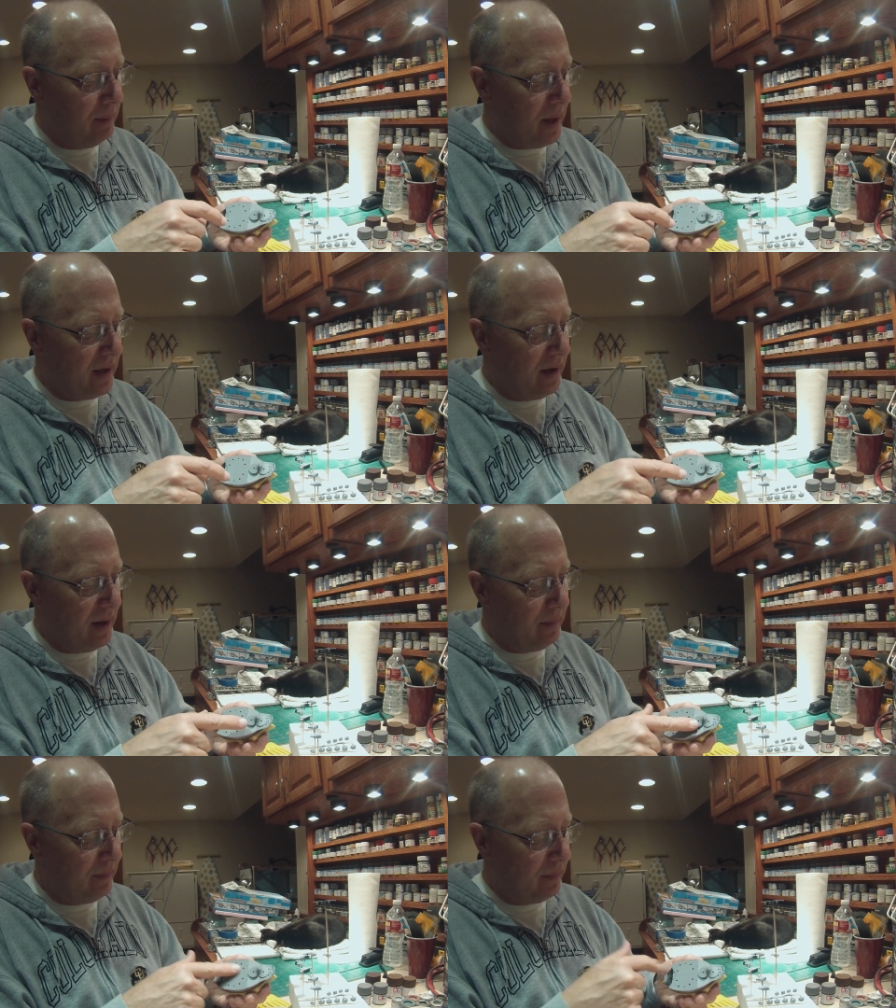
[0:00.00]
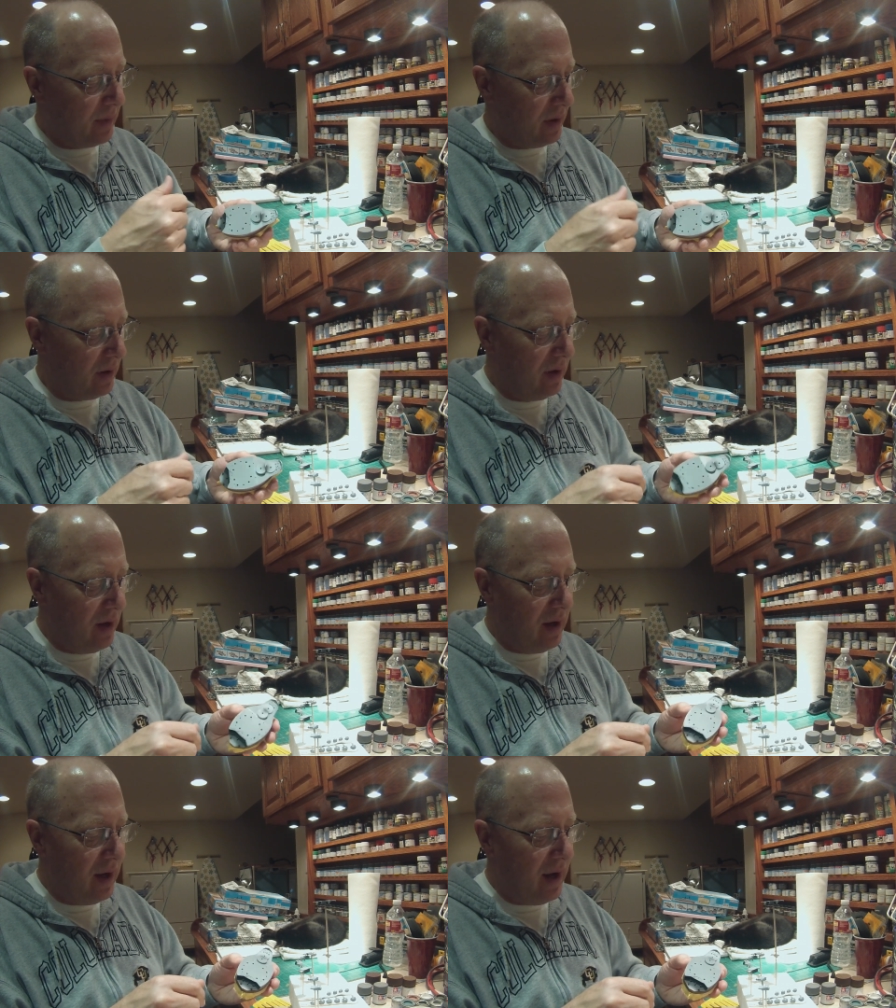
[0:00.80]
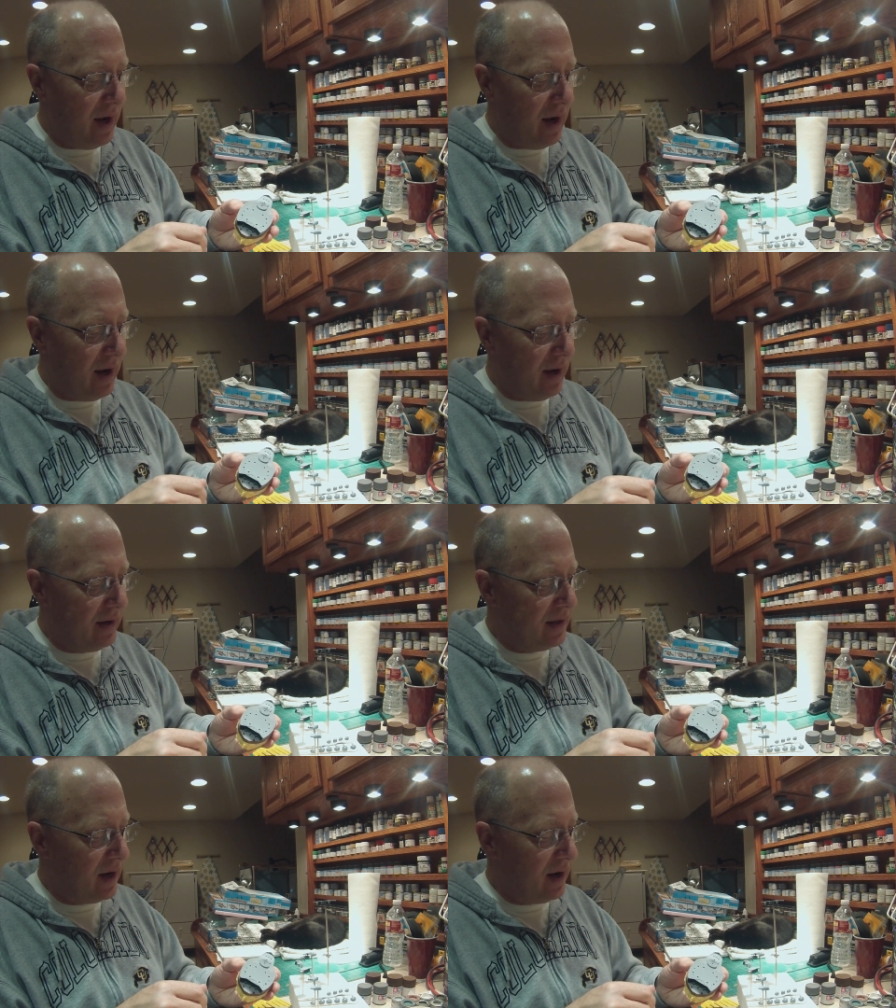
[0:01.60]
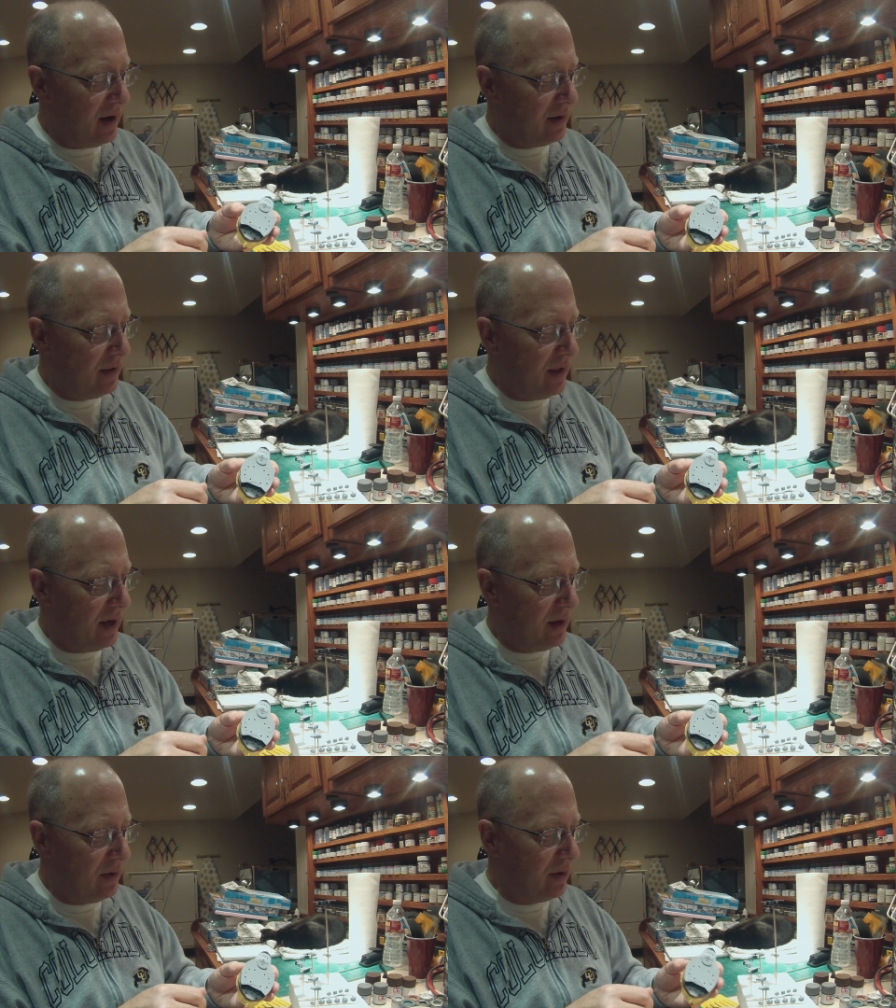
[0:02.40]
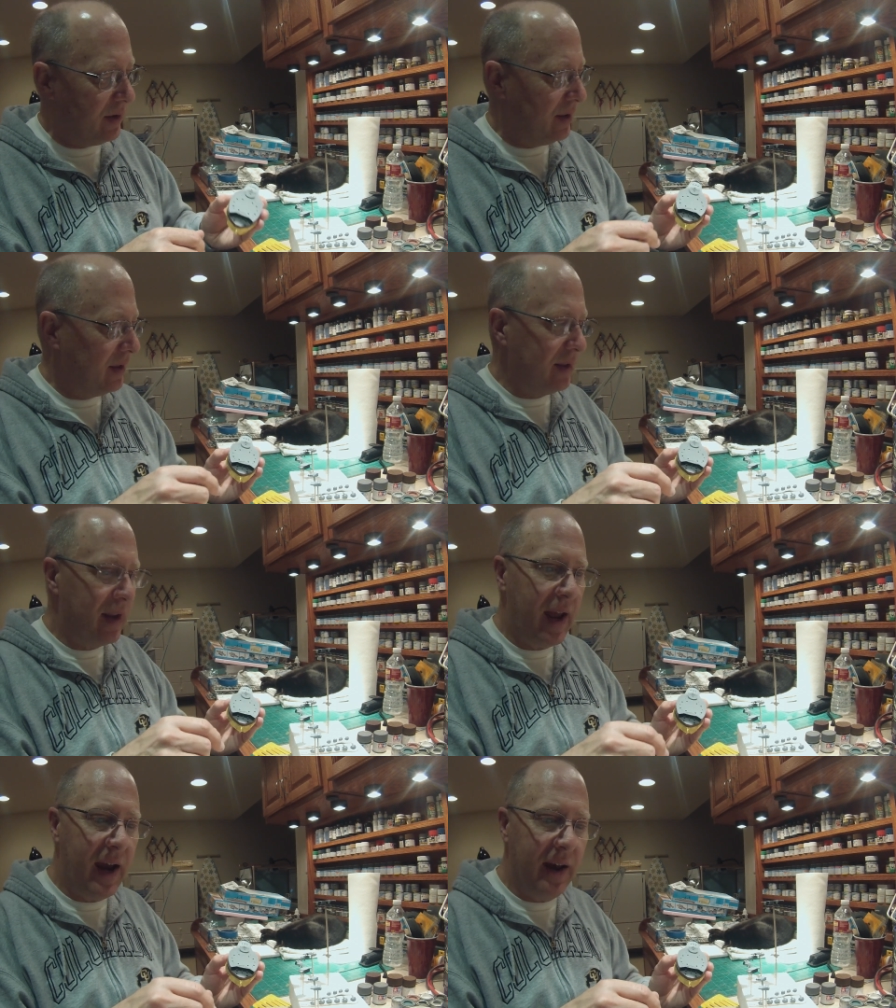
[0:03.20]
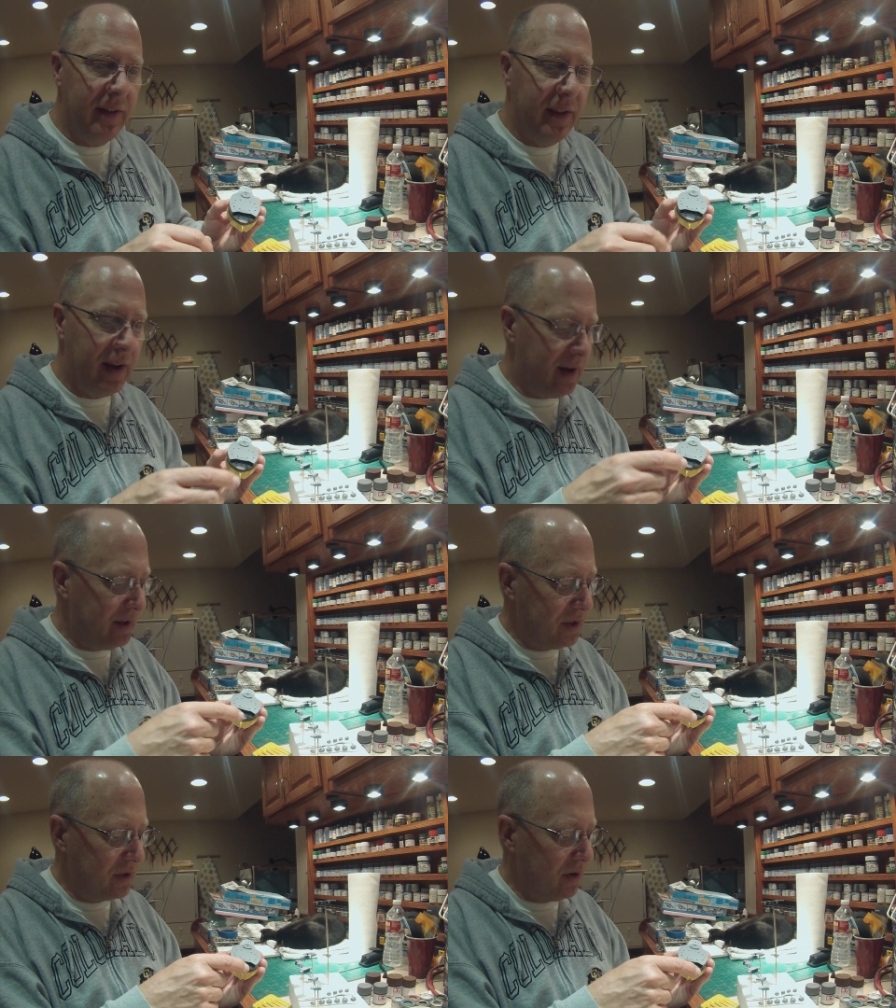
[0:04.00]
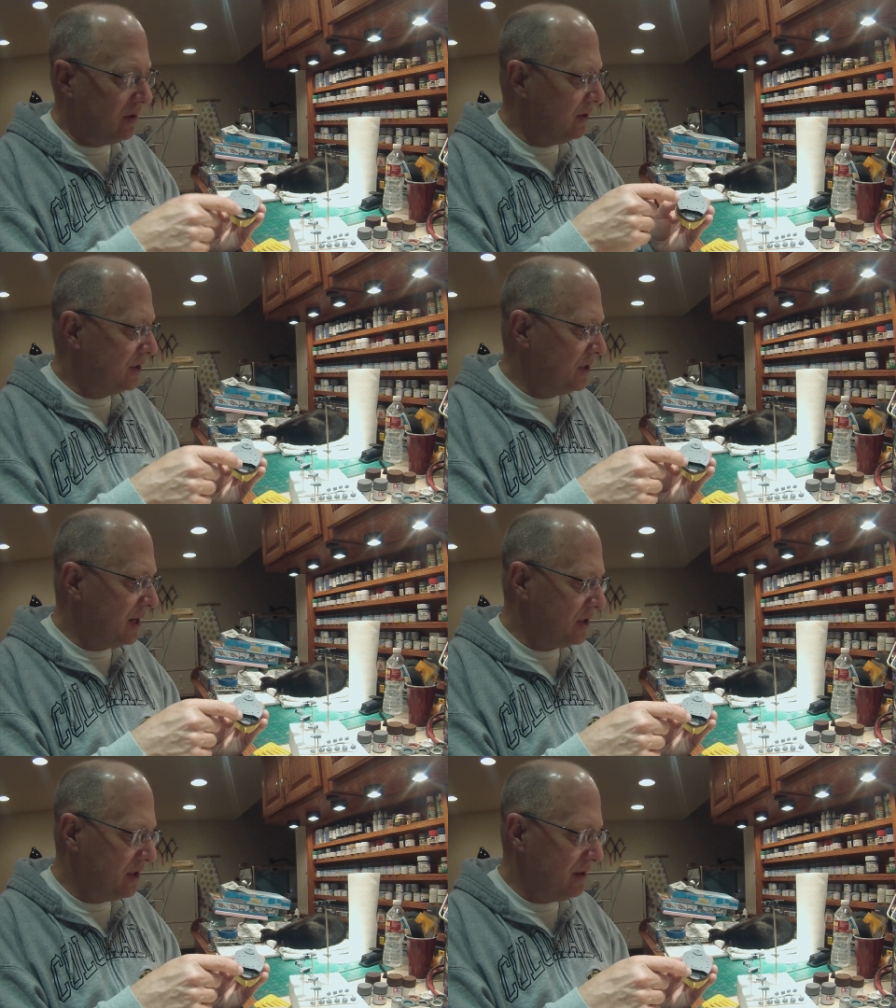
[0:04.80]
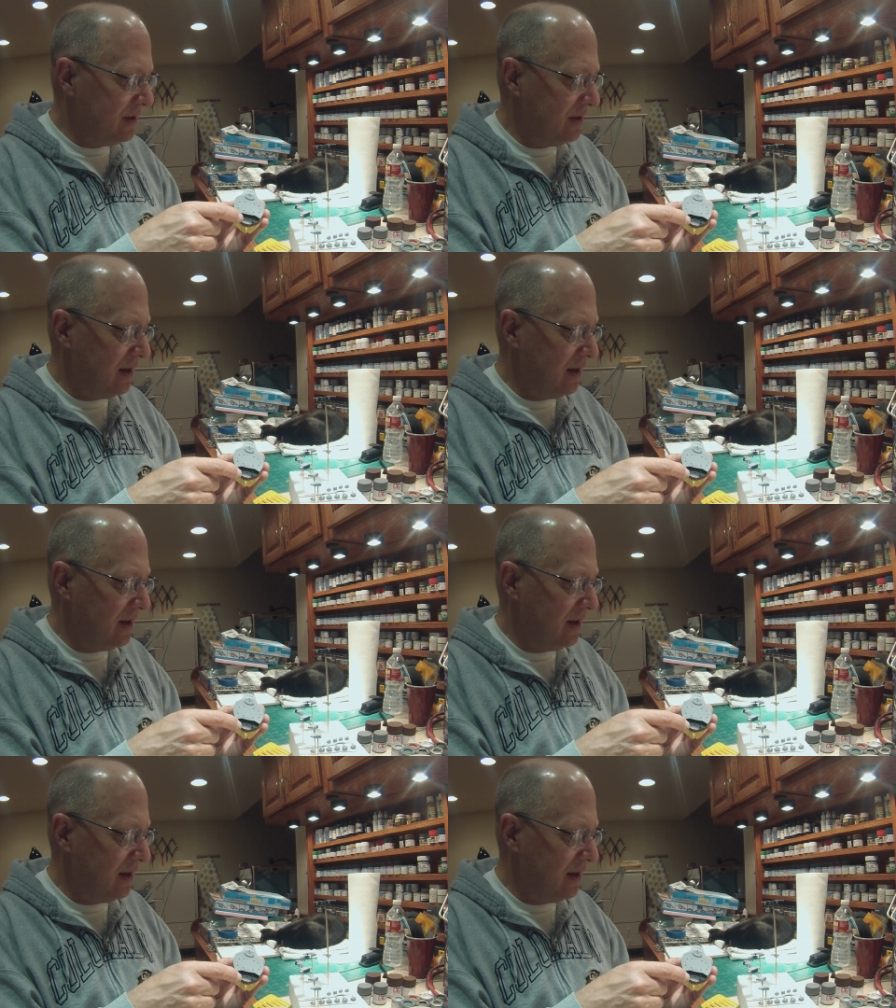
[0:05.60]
painted up, and then add the stern section.